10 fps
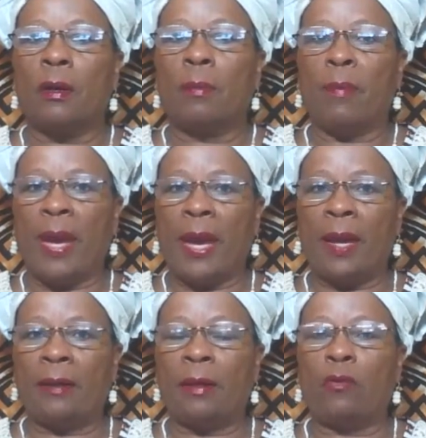man
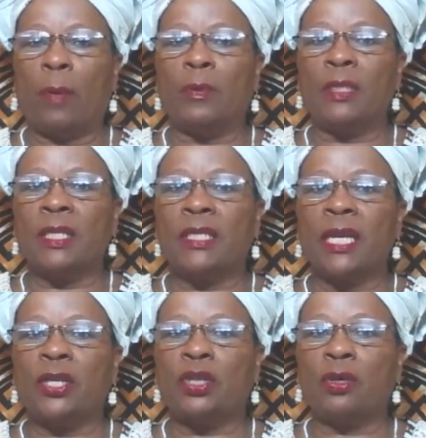
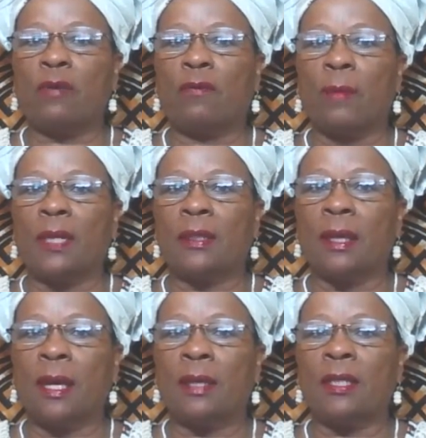representation of
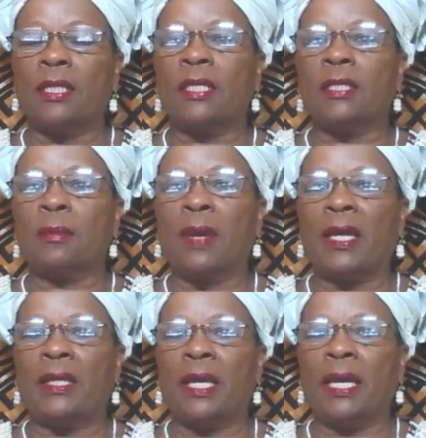Obatala. This is a
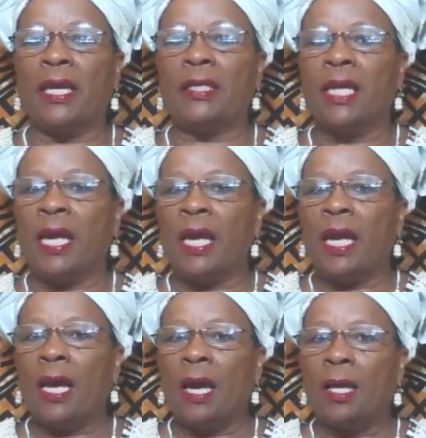man that has
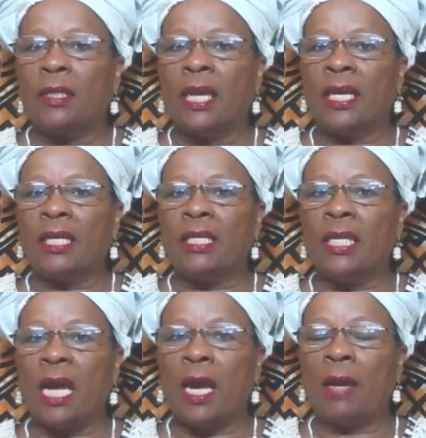taken the
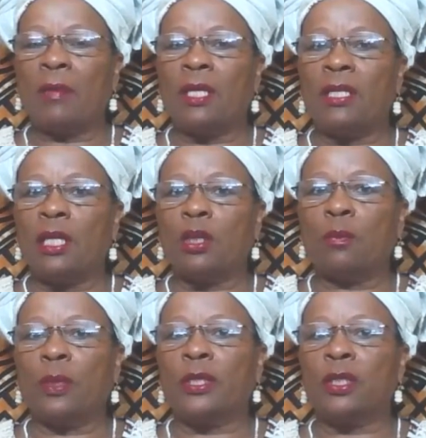time and the
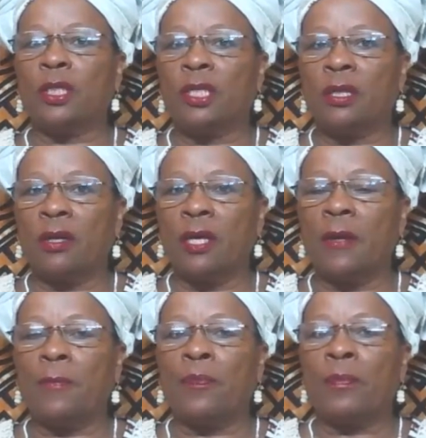discipline to study
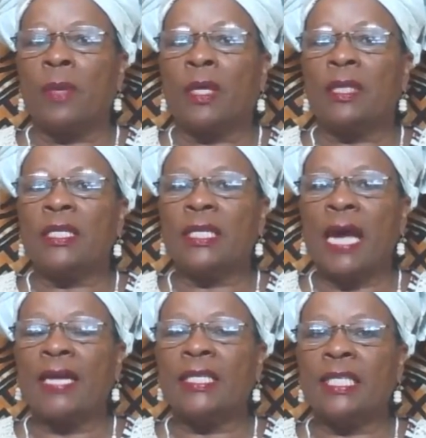the
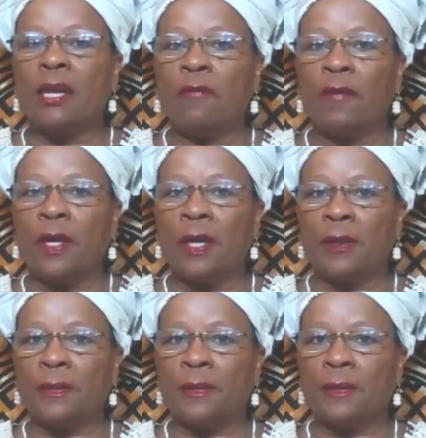scientific